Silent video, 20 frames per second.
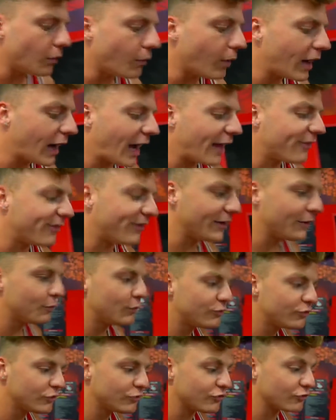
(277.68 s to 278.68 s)
what? I think
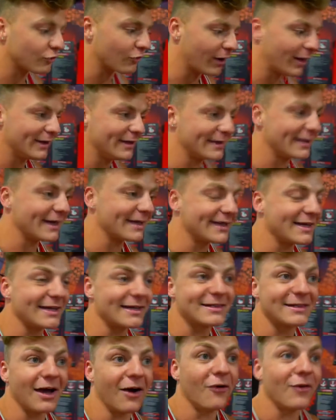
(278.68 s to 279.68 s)
we should try to get
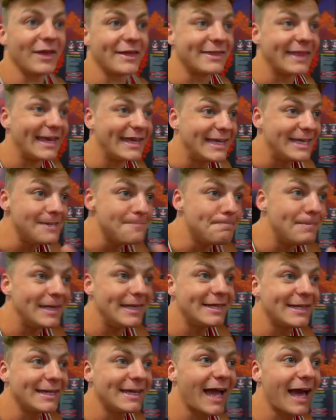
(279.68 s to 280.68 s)
kicked out. Like, they keep
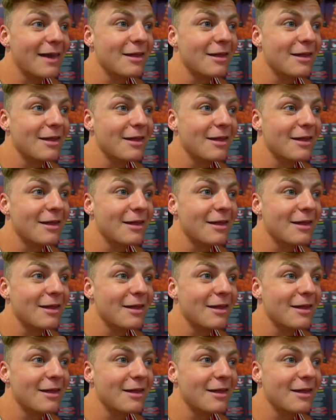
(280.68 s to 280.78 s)
peeking at